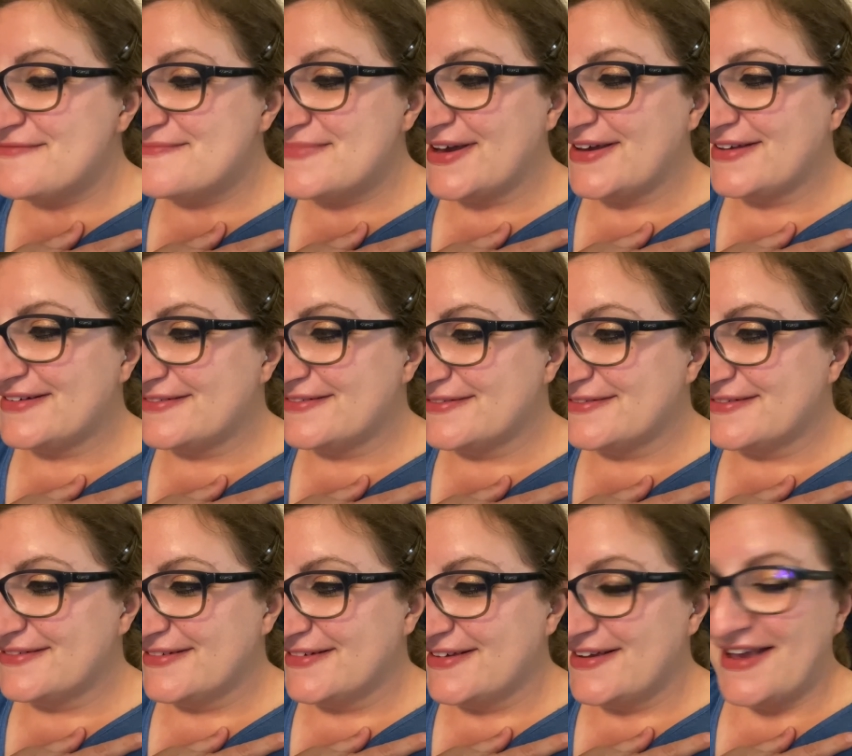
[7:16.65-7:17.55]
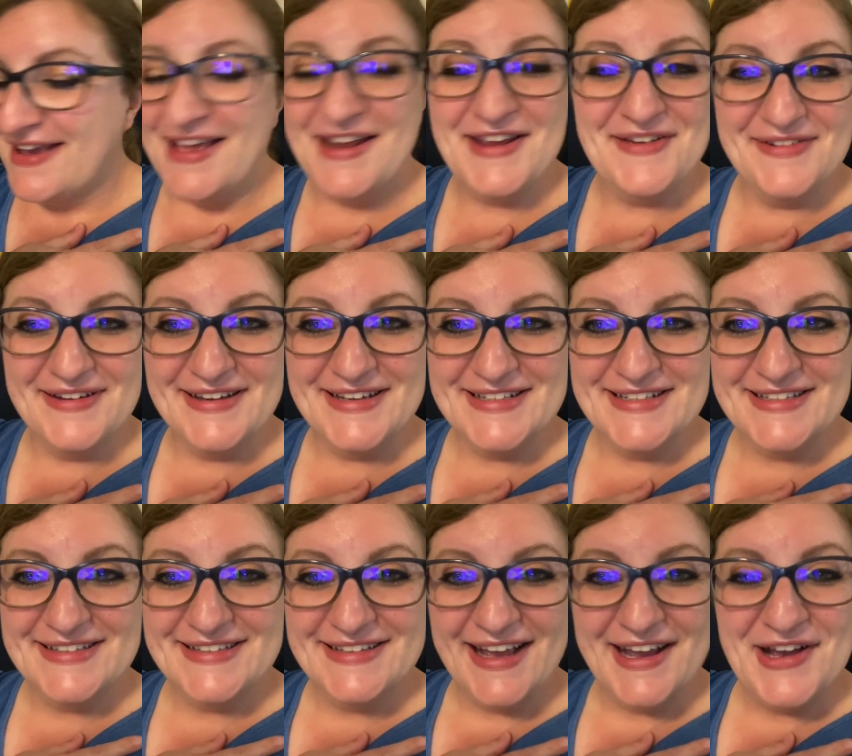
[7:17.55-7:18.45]
But
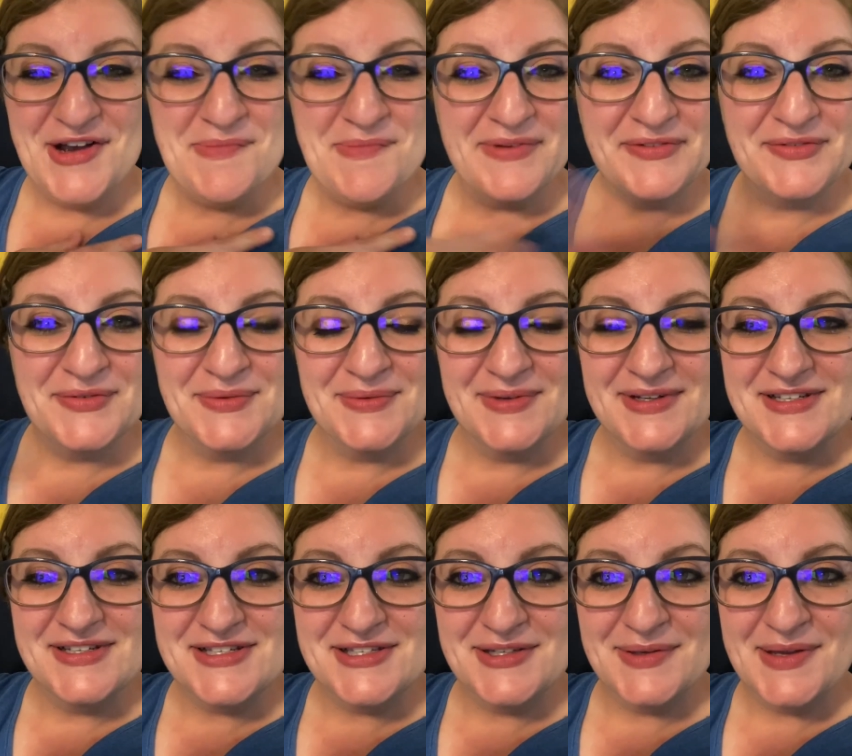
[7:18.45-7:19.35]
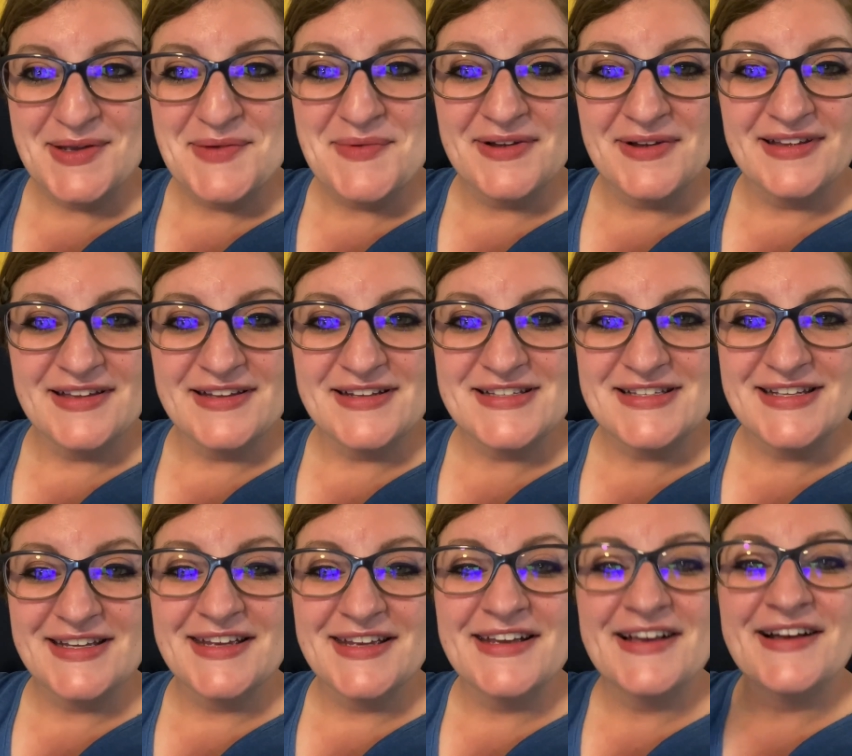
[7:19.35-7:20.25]
Anyways, I hope everyone's doing well and
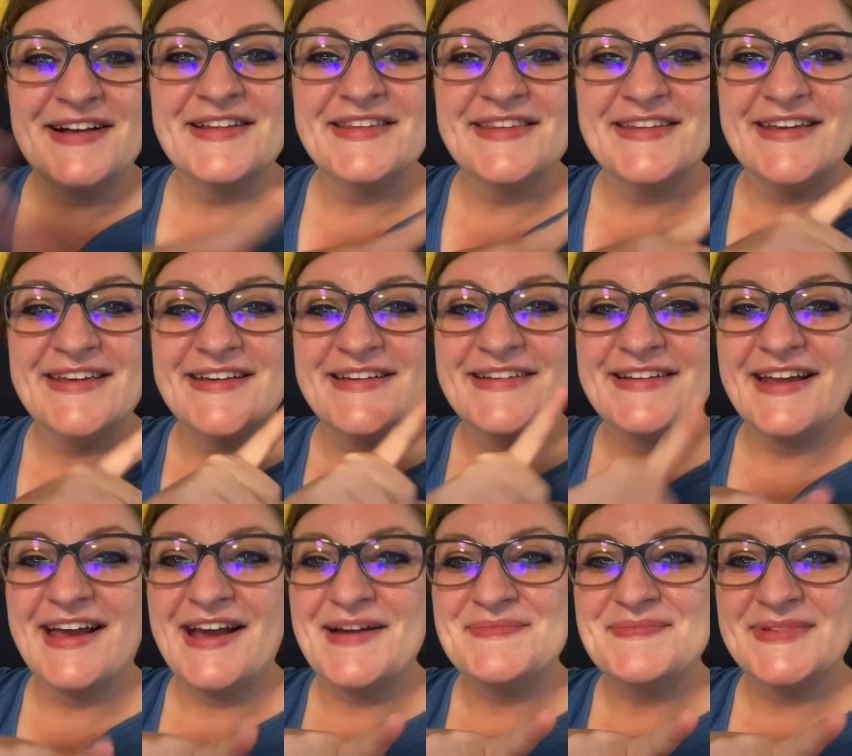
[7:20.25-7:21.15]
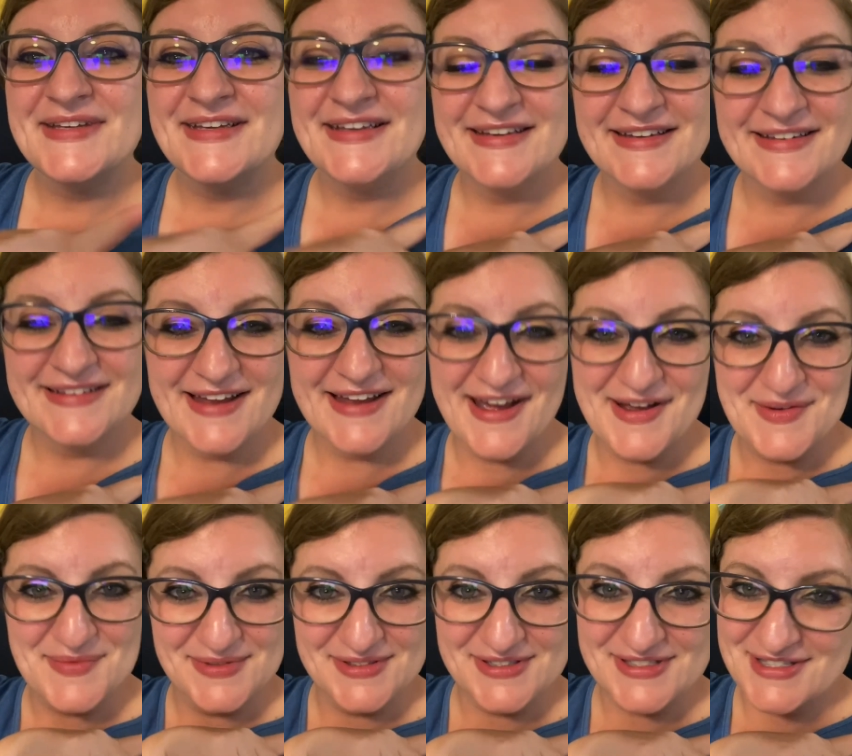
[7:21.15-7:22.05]
staying healthy and happy and I
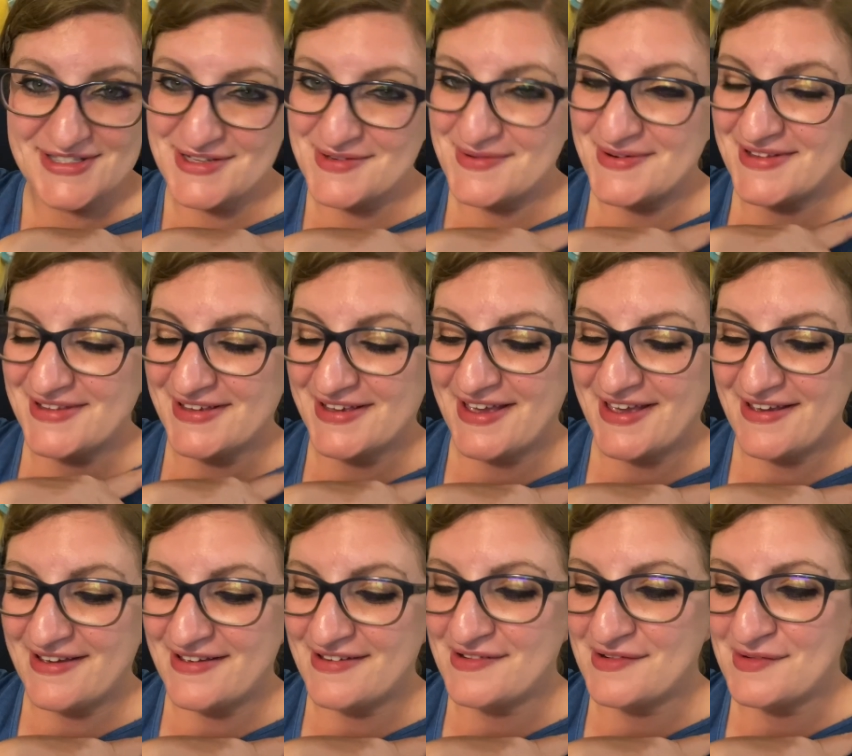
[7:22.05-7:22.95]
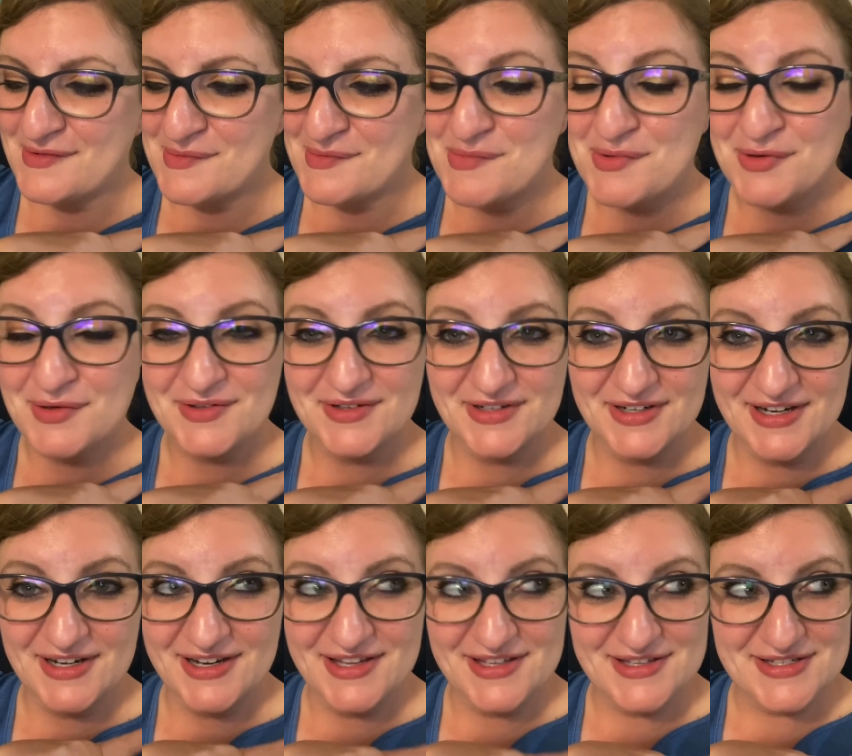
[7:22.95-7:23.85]
will see you all again
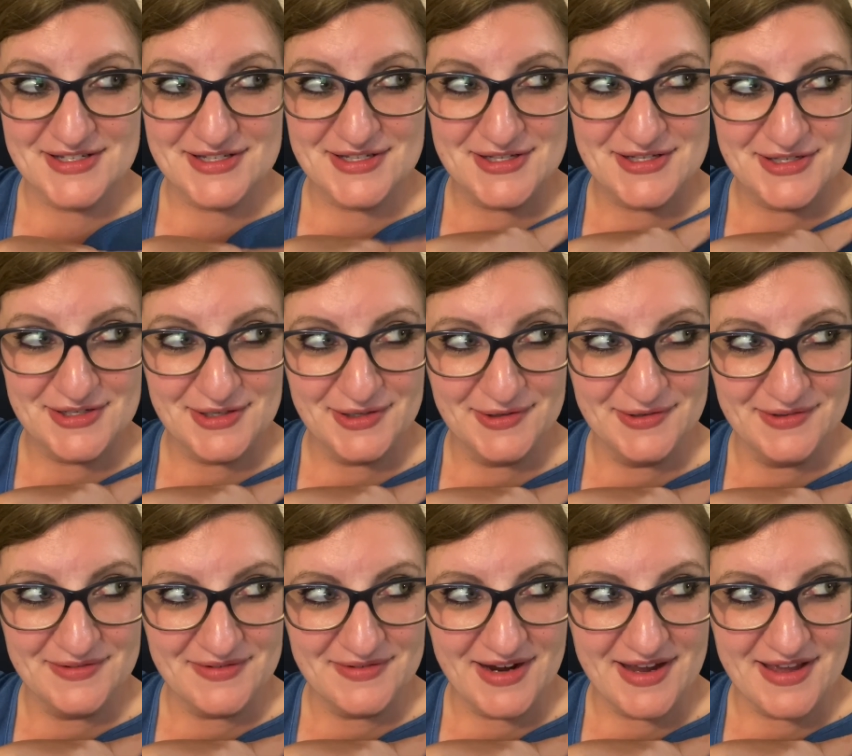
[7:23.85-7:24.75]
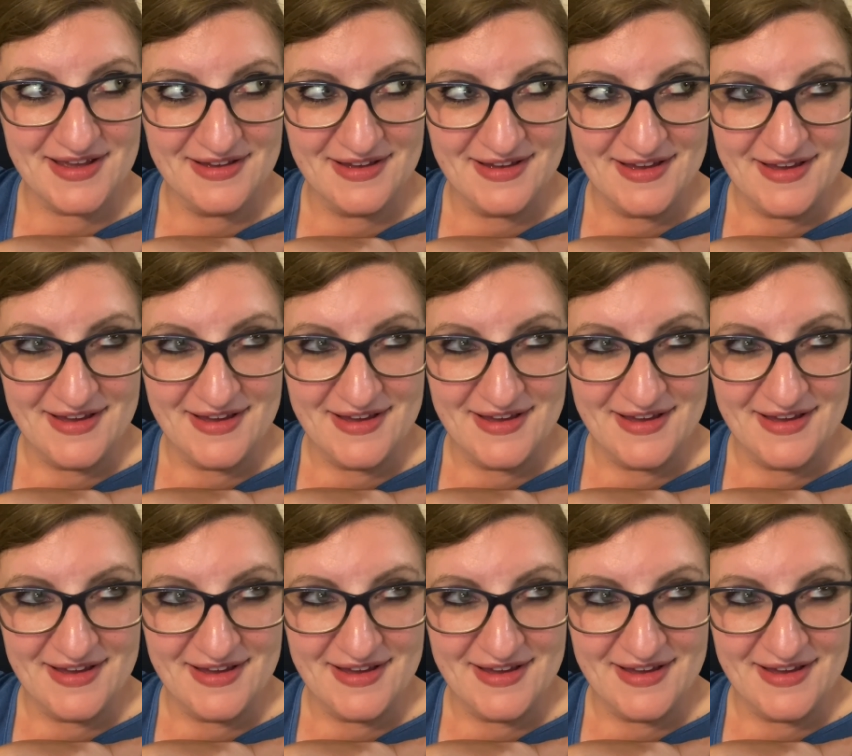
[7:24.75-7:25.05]
pretty soon, right?